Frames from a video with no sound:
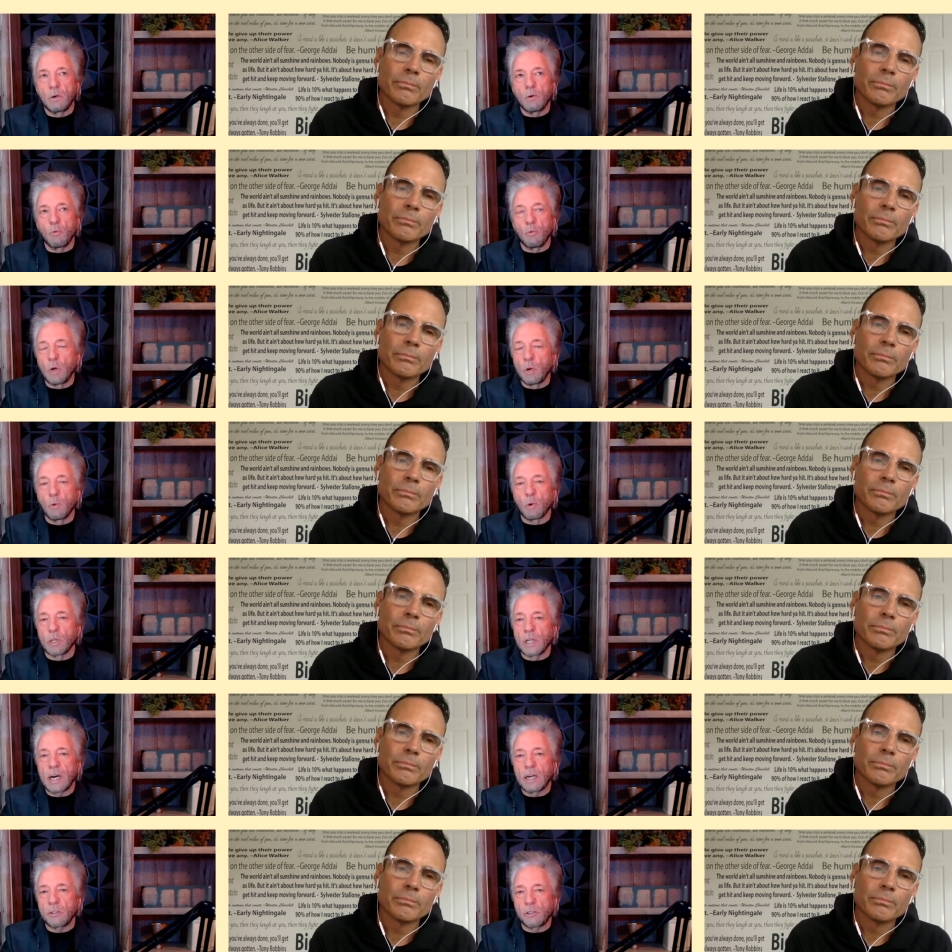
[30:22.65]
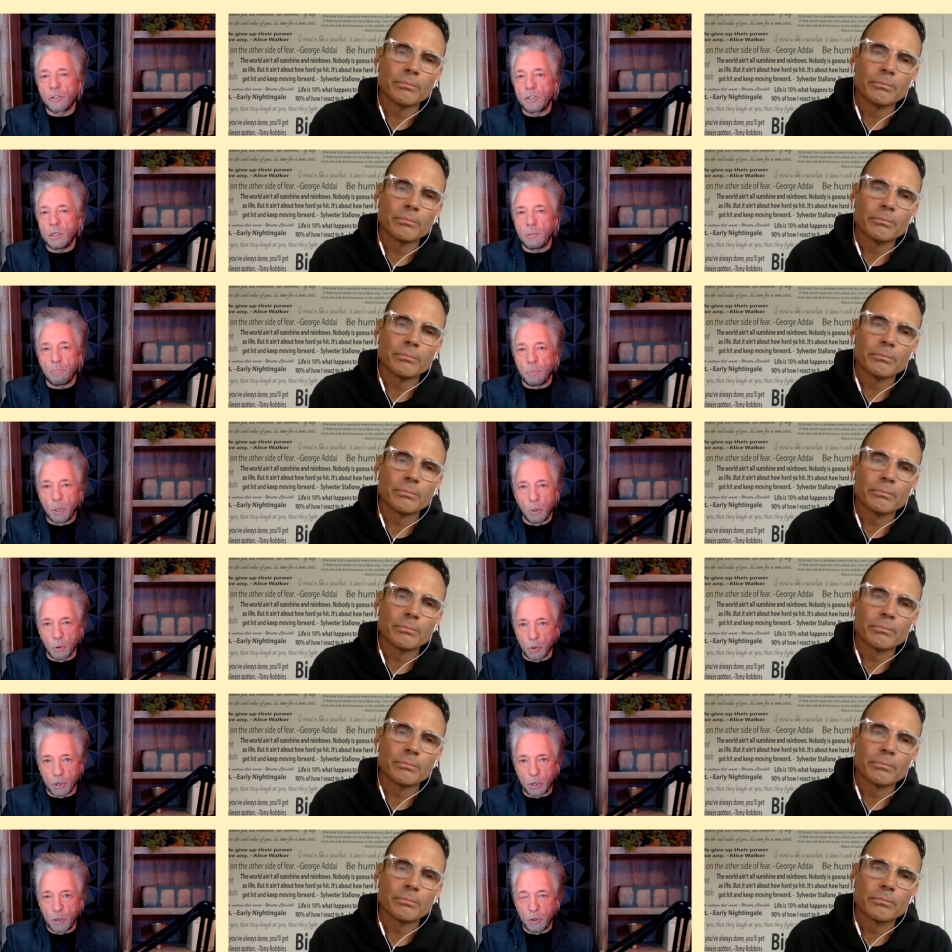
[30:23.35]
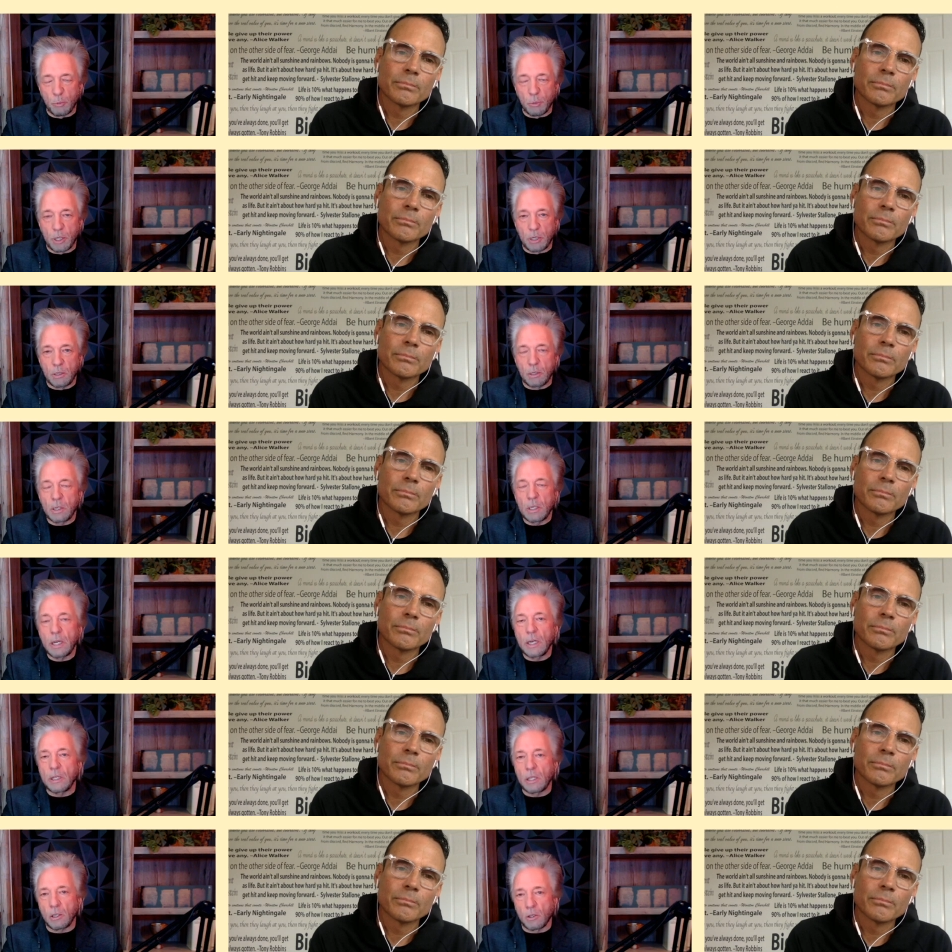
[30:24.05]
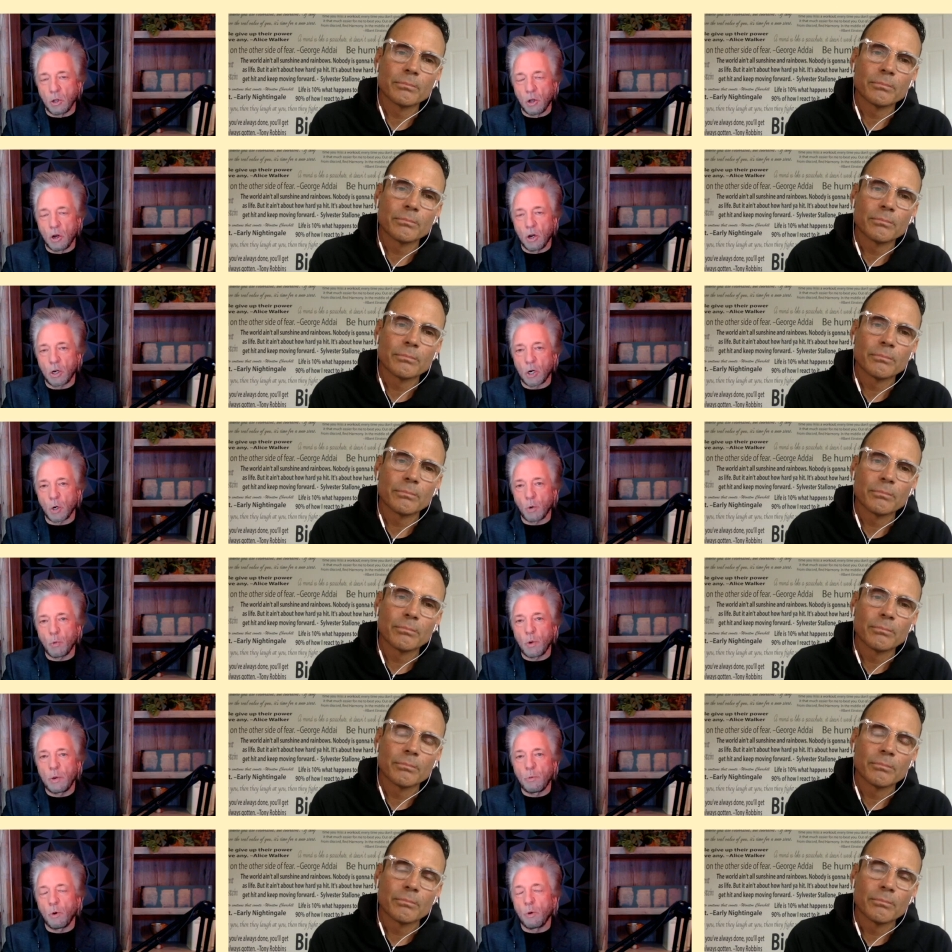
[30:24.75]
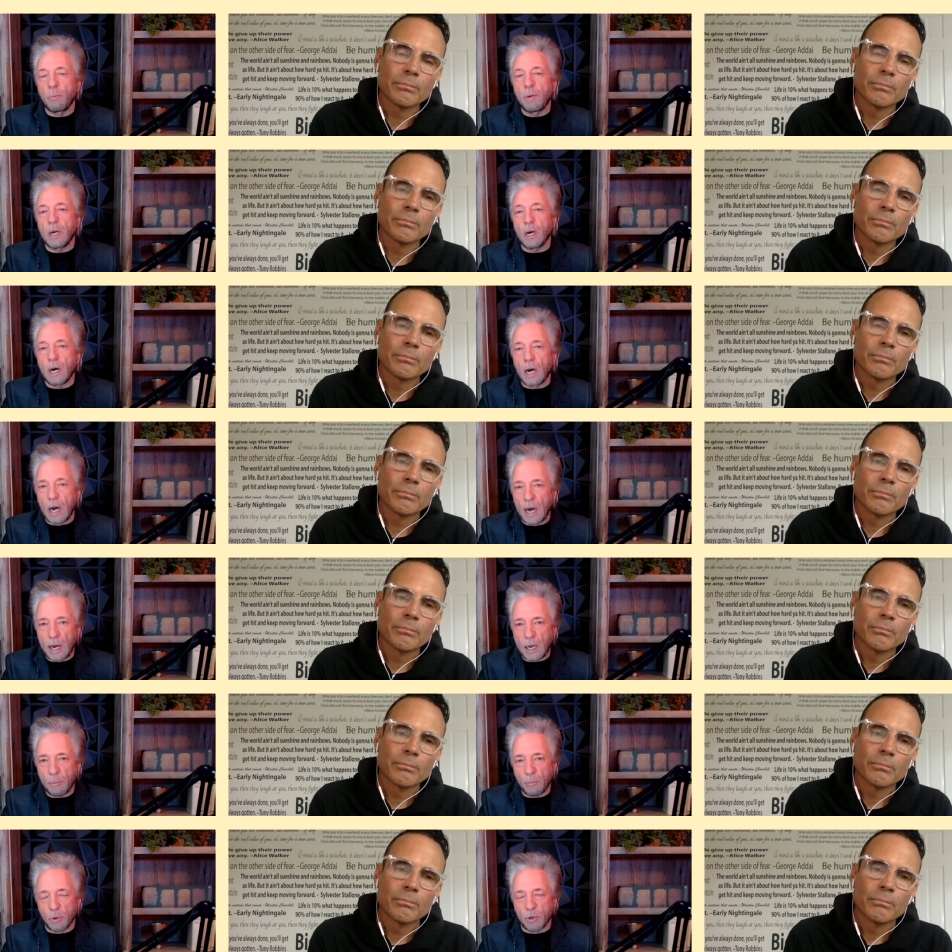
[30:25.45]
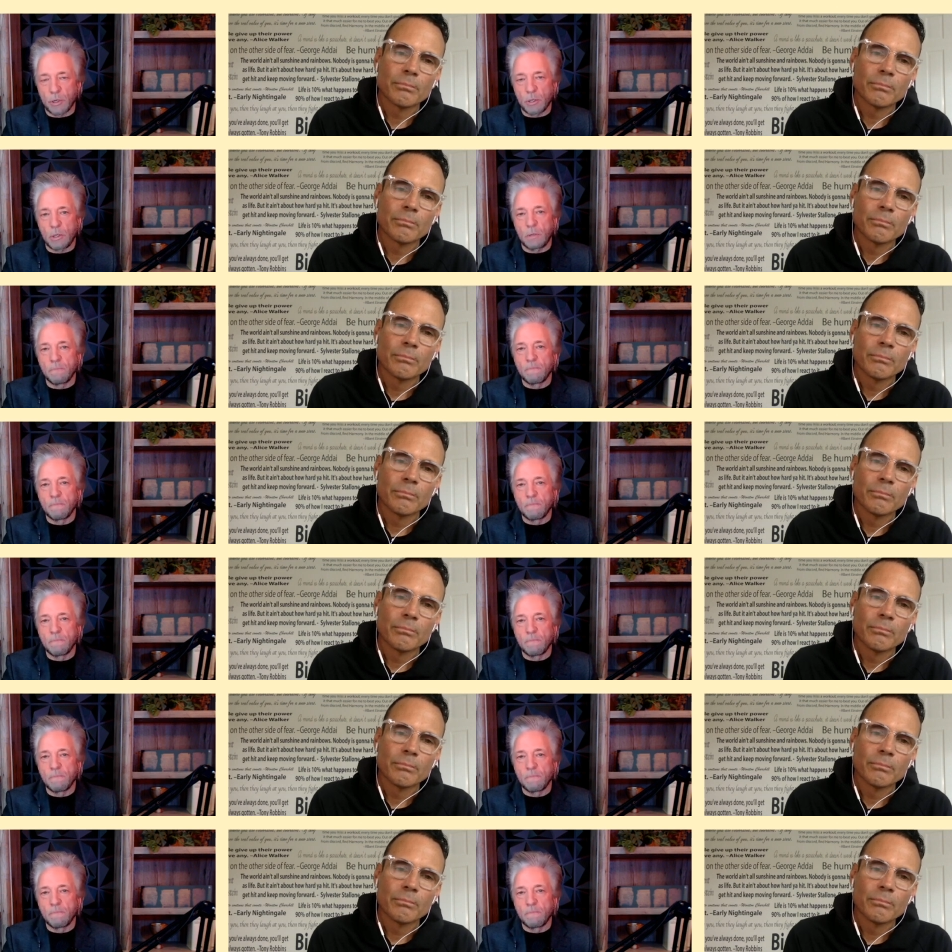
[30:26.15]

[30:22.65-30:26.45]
Speaker 1: we will not see pure human any longer. We will be a hybrid